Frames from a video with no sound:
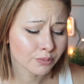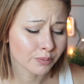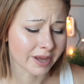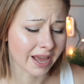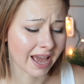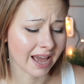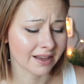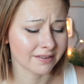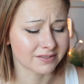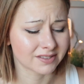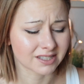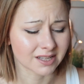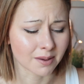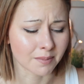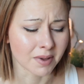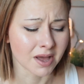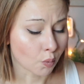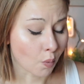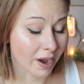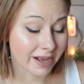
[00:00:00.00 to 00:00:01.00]
we have
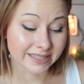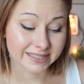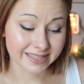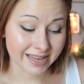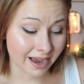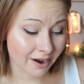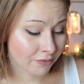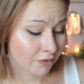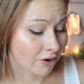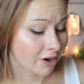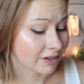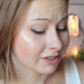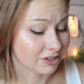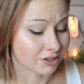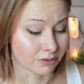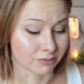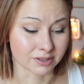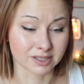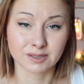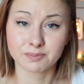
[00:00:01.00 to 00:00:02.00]
some white saffron,
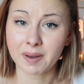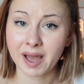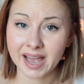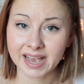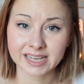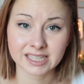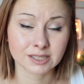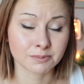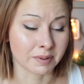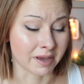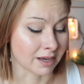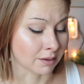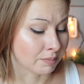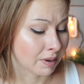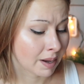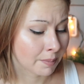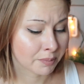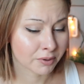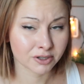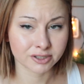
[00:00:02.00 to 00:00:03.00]
so spice, pink
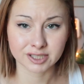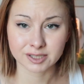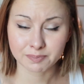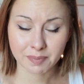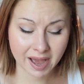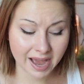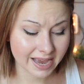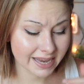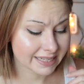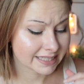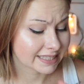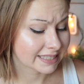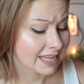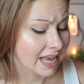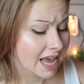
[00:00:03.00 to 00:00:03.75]
pepper, spice,